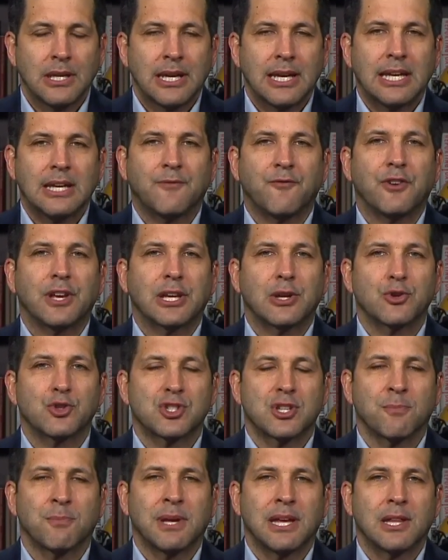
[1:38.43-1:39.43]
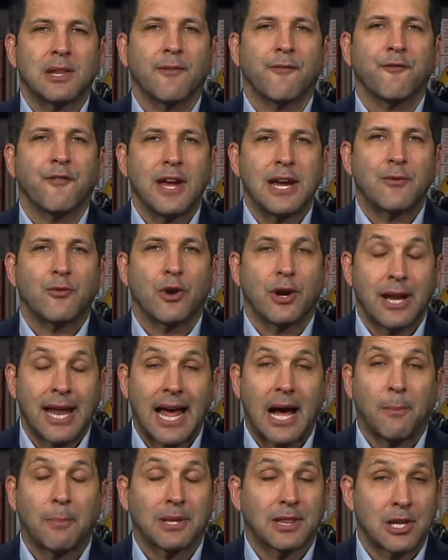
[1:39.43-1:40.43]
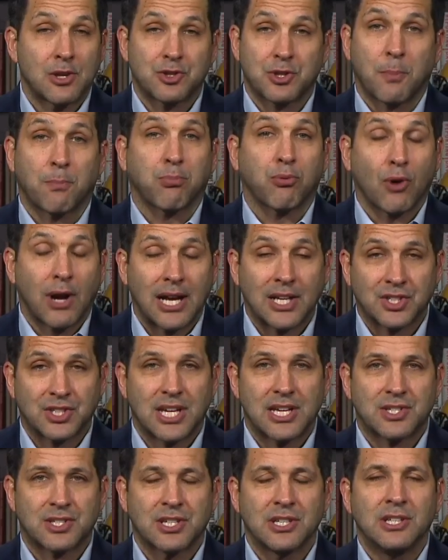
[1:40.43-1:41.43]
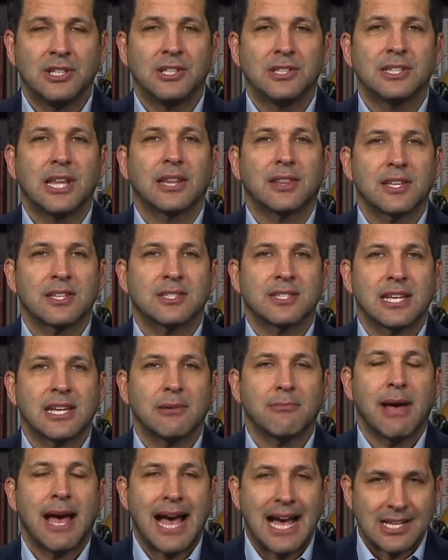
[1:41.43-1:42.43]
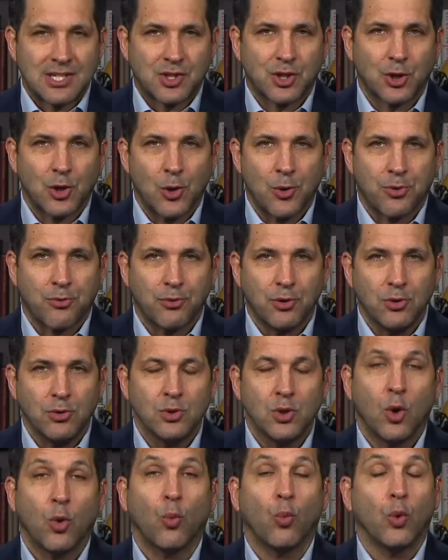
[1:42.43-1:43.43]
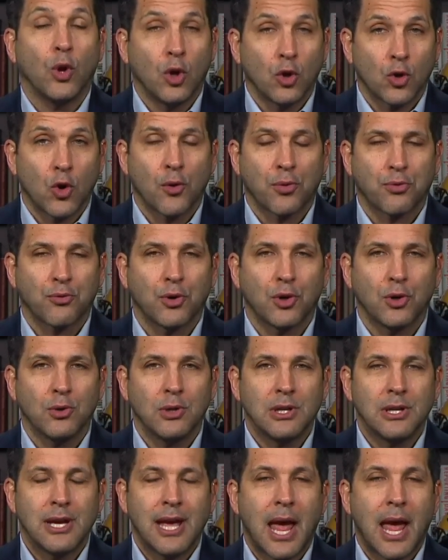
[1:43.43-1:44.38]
He figures to be the favorite now, but there's a process that this team has to go through, will go through.